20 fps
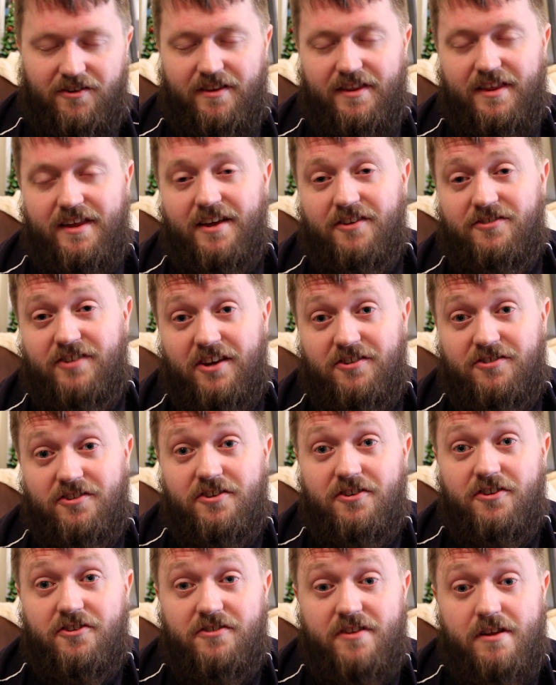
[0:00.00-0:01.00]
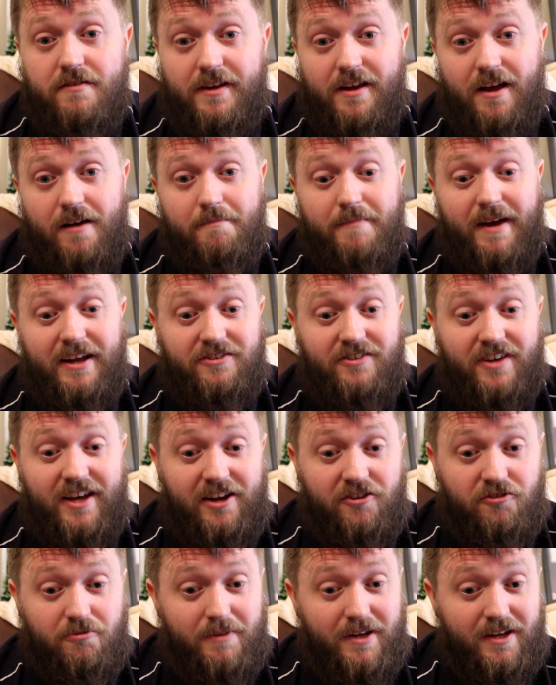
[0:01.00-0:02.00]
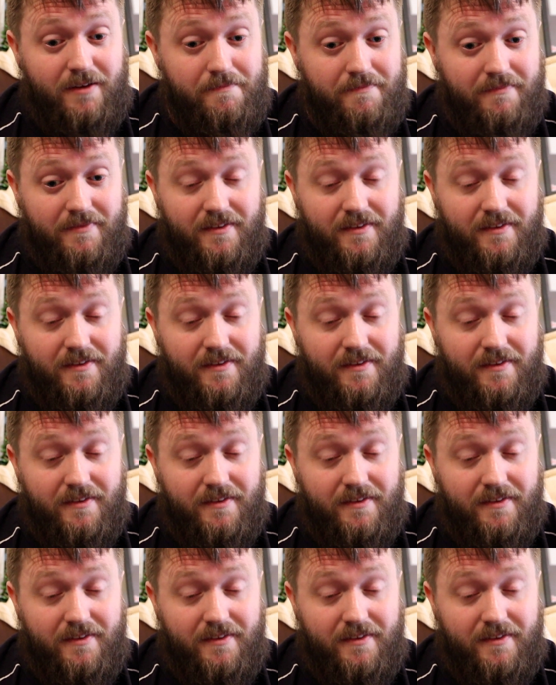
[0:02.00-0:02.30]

The assessors never come back to Hazelmere.